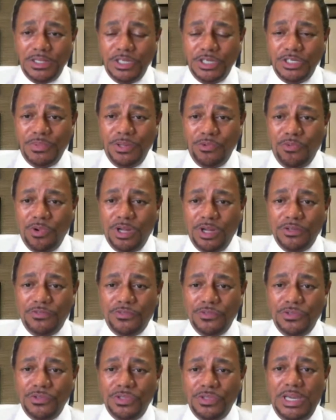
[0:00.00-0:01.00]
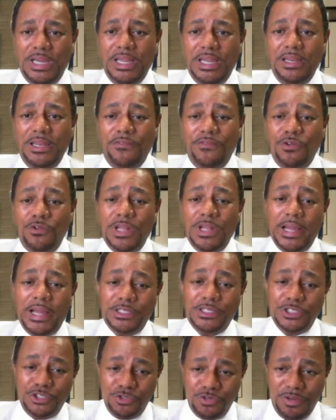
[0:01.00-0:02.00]
It's been wonderful. And if you'd like
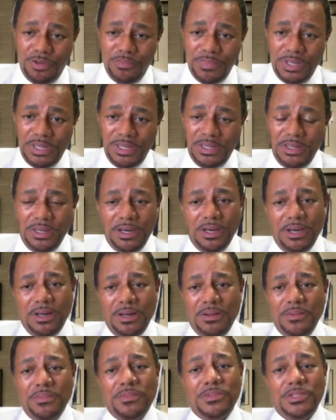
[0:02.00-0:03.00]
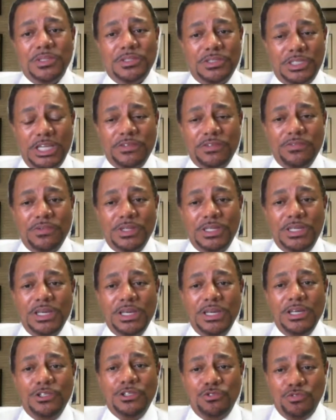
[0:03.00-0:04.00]
to join me successfully
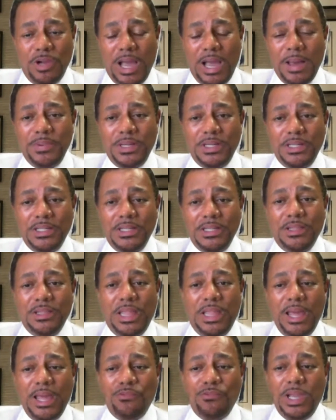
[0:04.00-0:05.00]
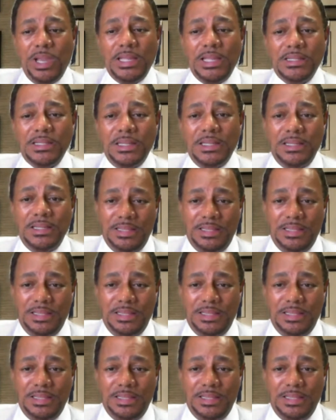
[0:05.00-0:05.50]
dropping that weight,